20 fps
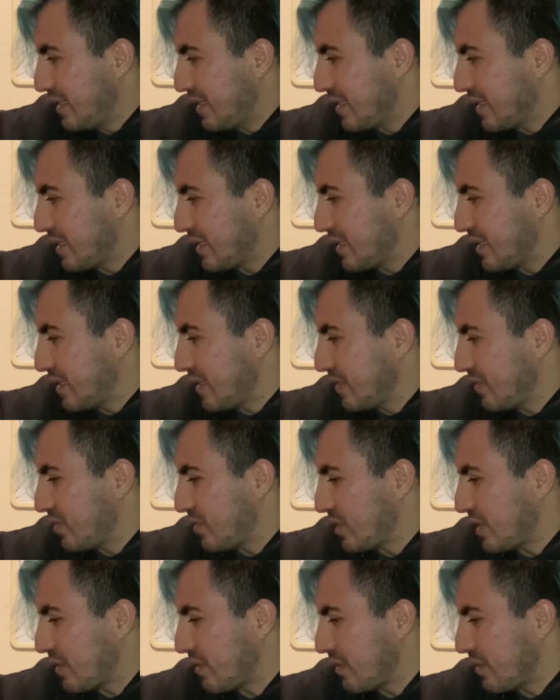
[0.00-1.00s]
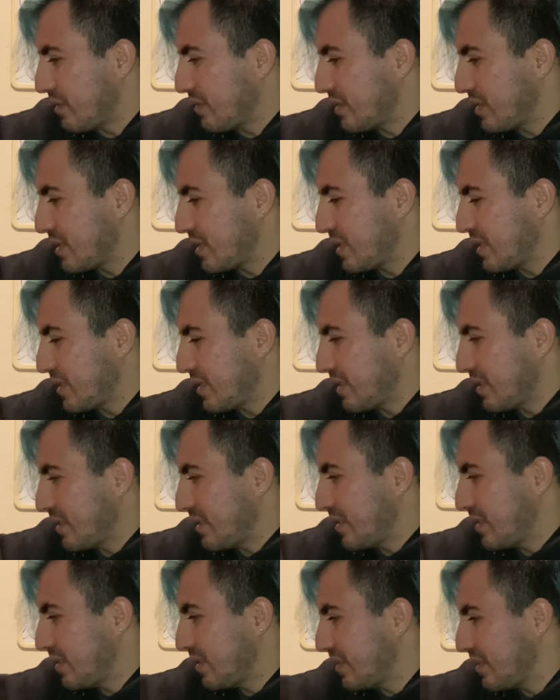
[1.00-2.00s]
I gotta give shout outs
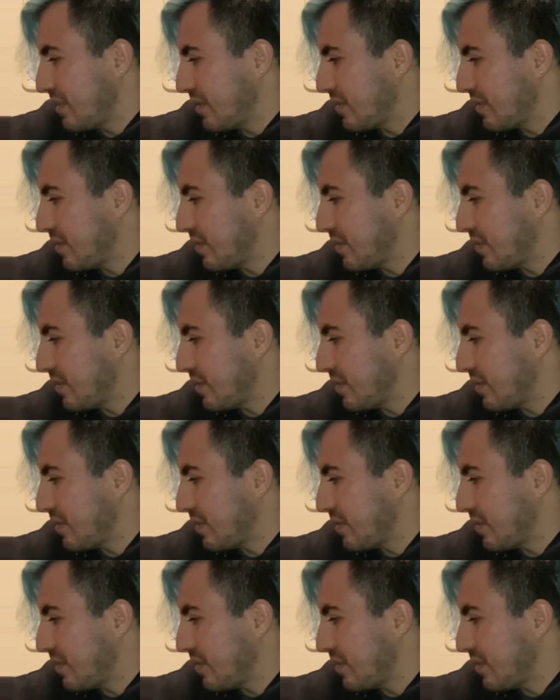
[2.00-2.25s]
to